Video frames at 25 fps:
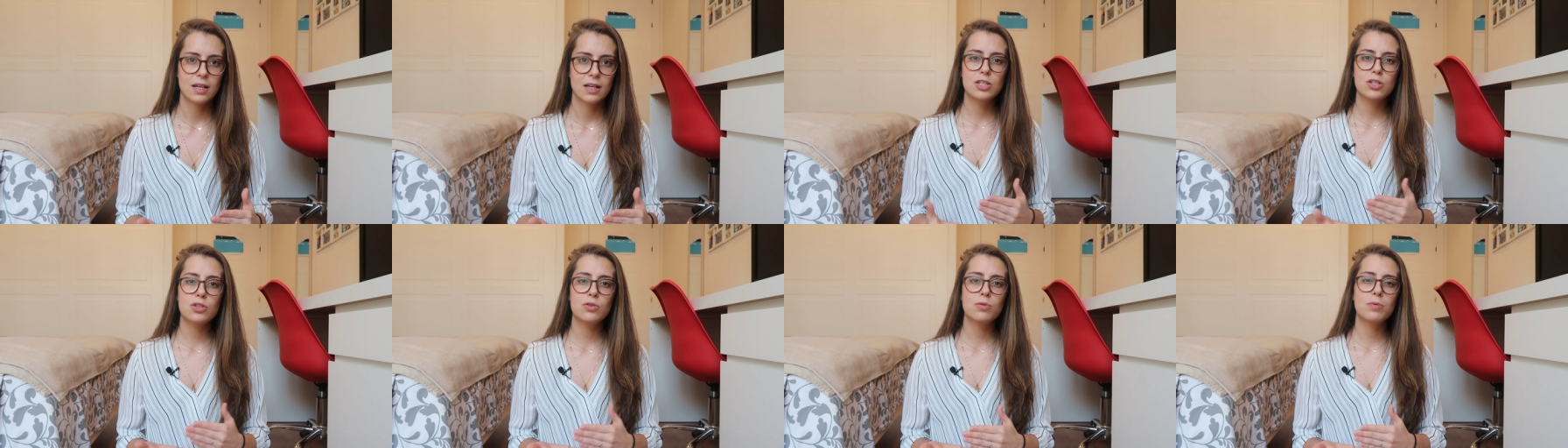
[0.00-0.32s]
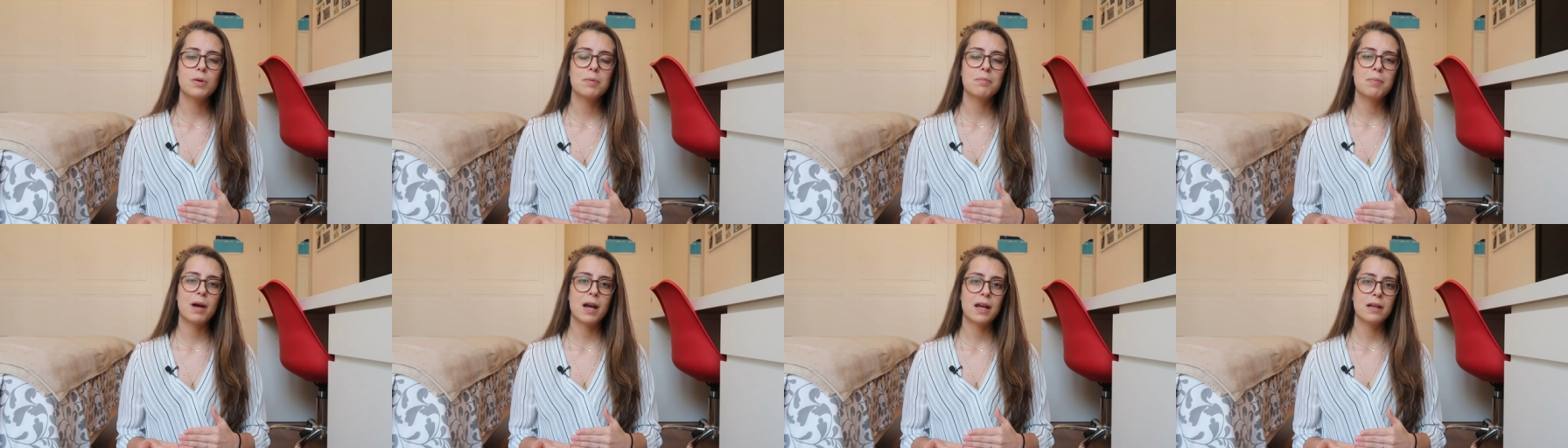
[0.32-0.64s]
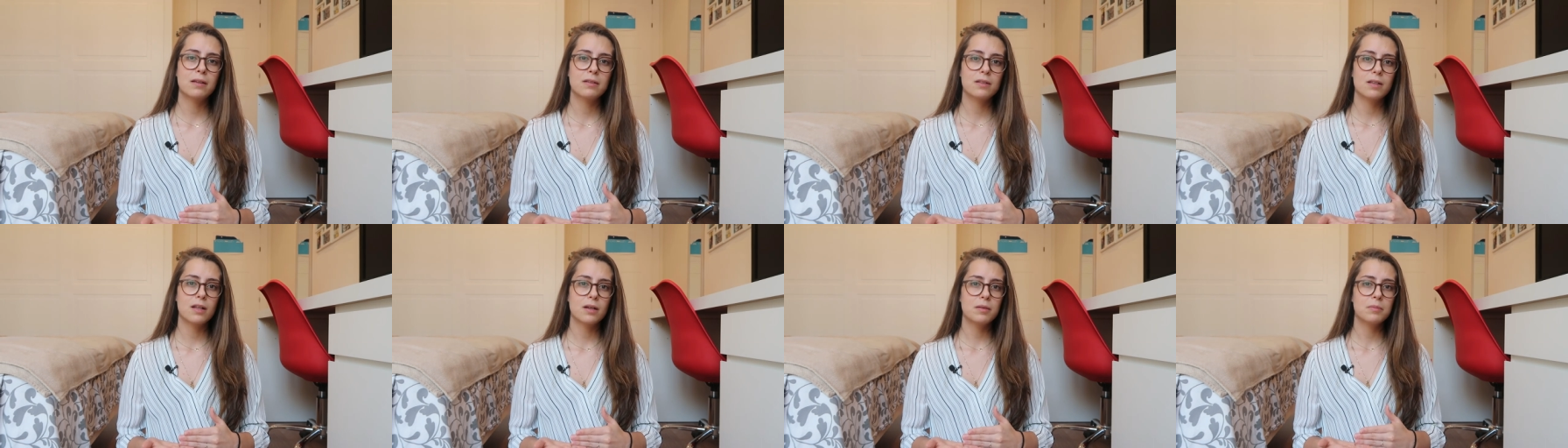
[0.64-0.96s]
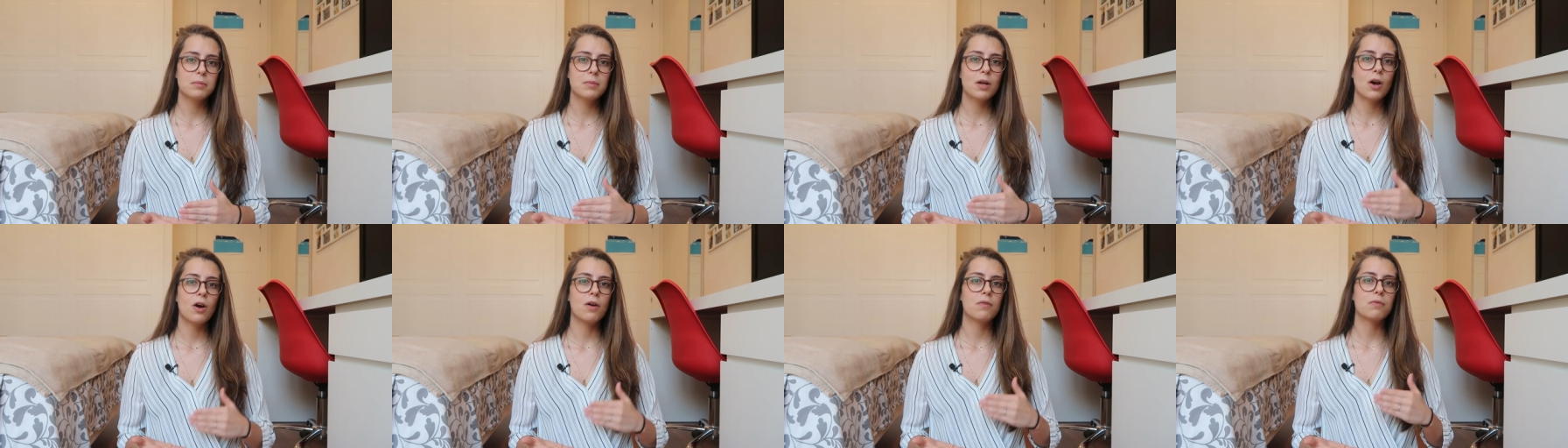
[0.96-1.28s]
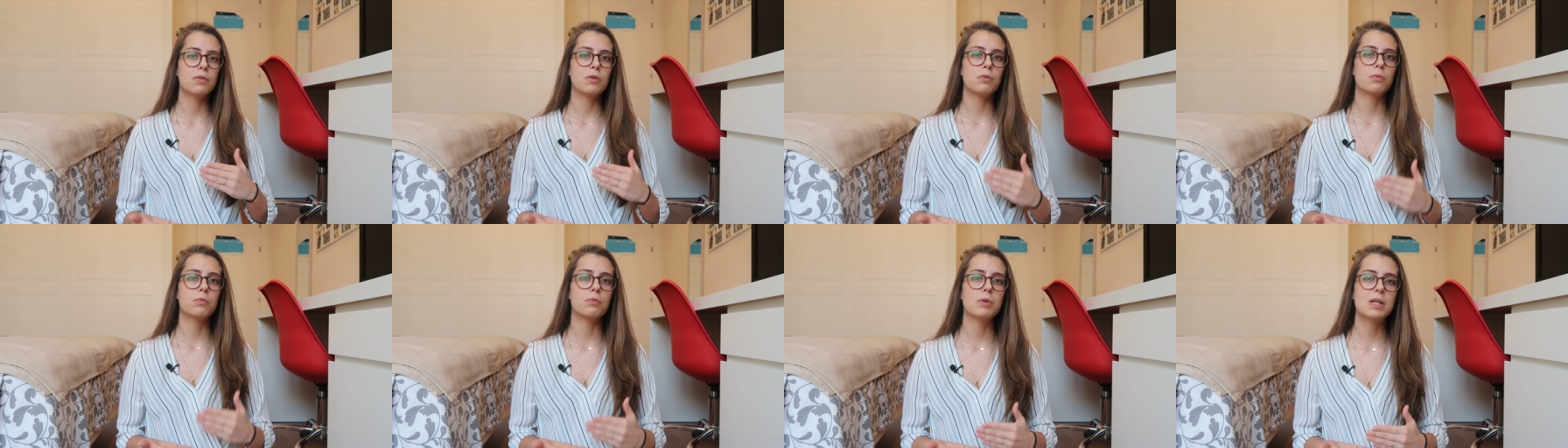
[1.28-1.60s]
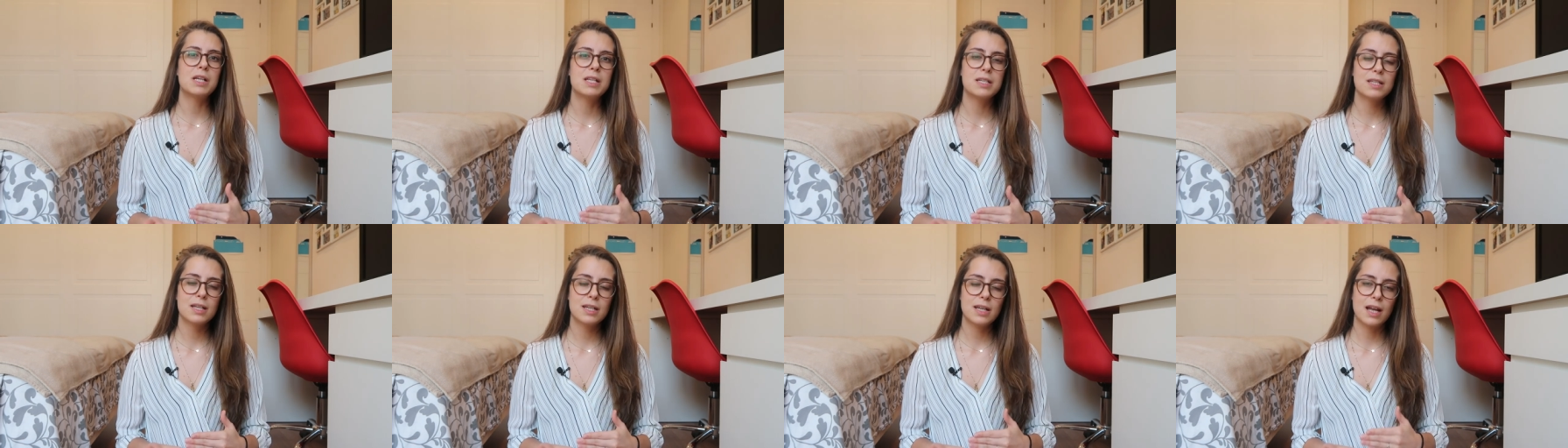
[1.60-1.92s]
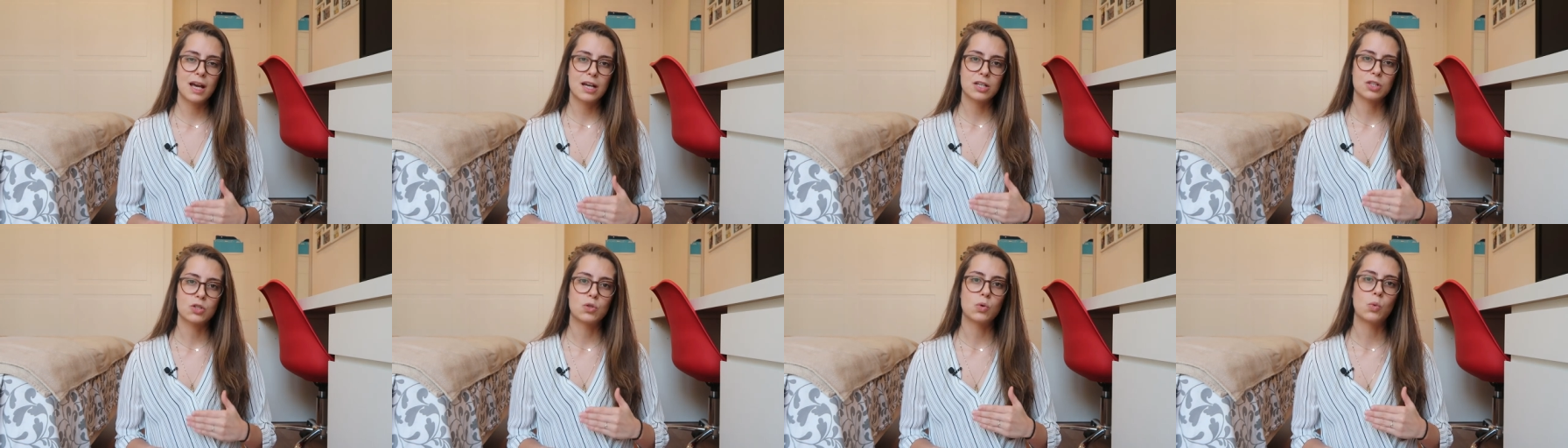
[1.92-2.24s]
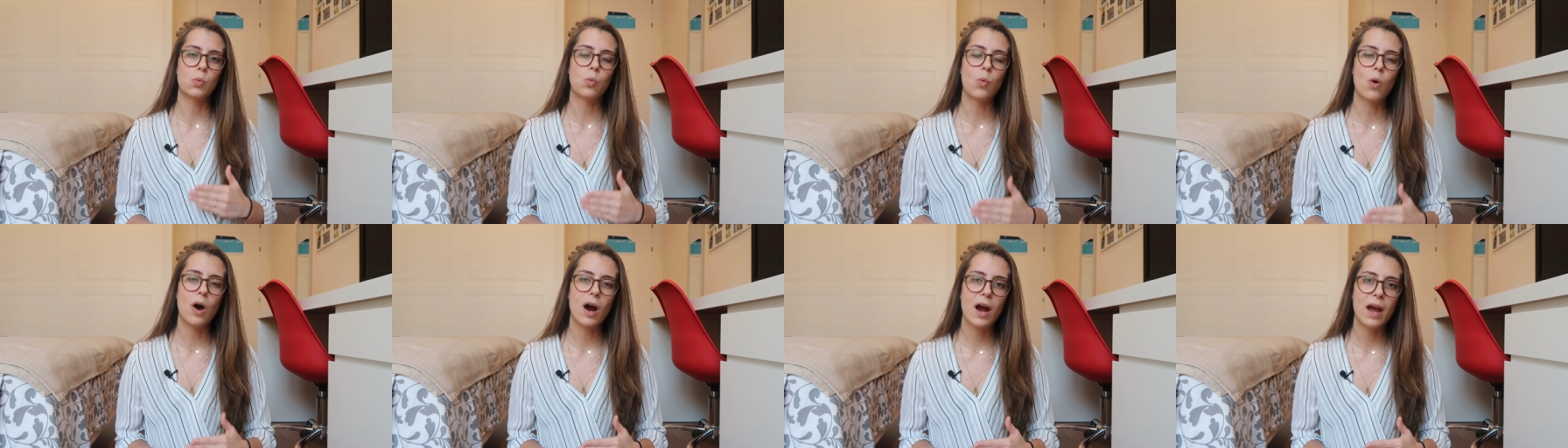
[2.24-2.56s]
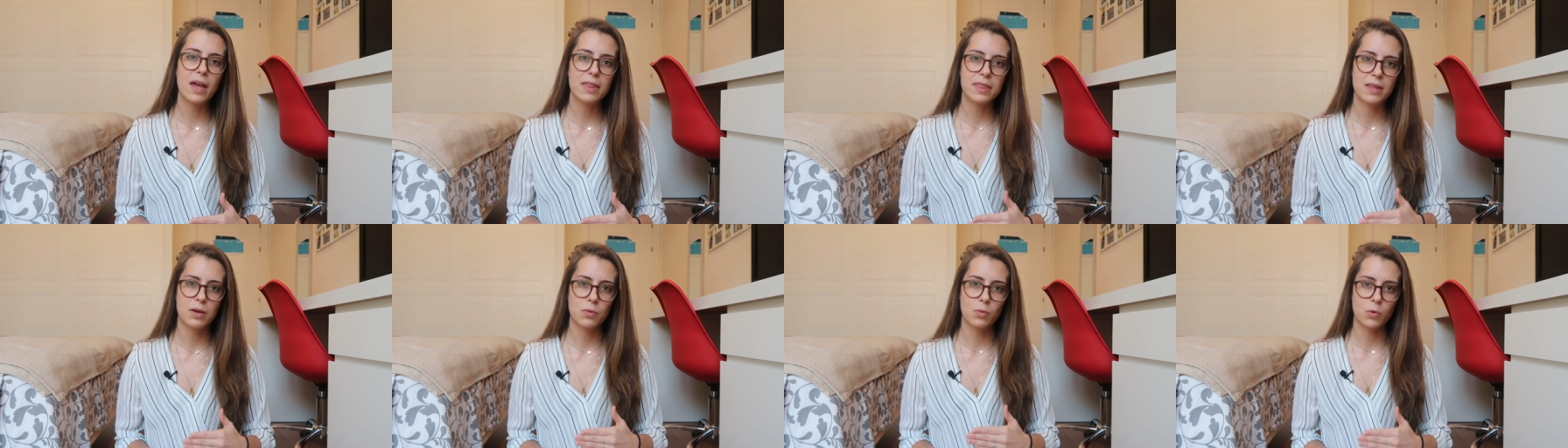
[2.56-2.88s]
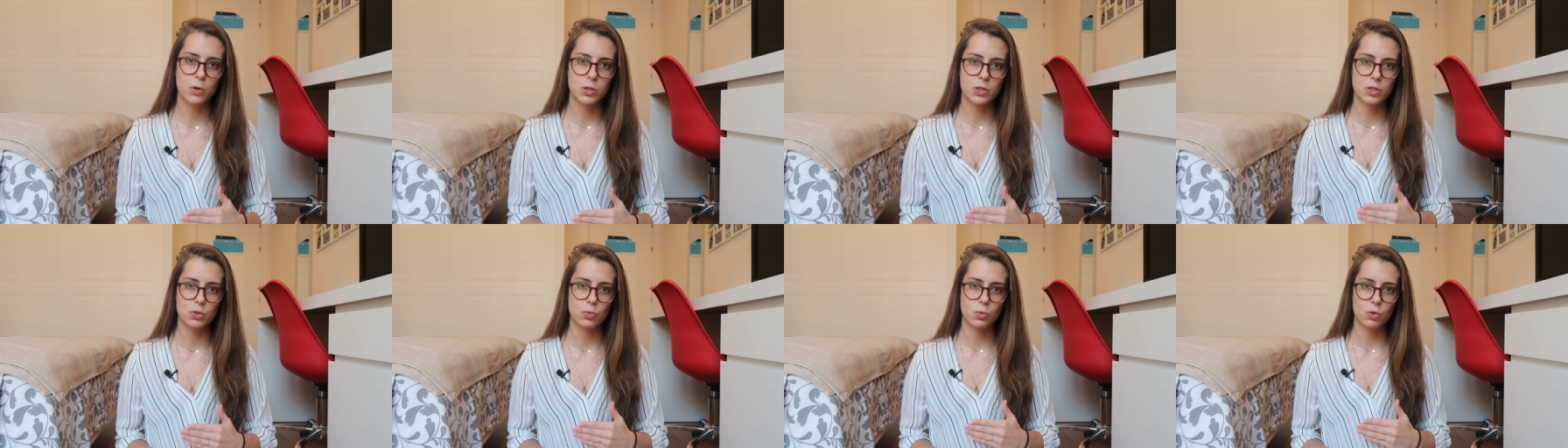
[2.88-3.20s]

it's to remind them of the reason as to why they want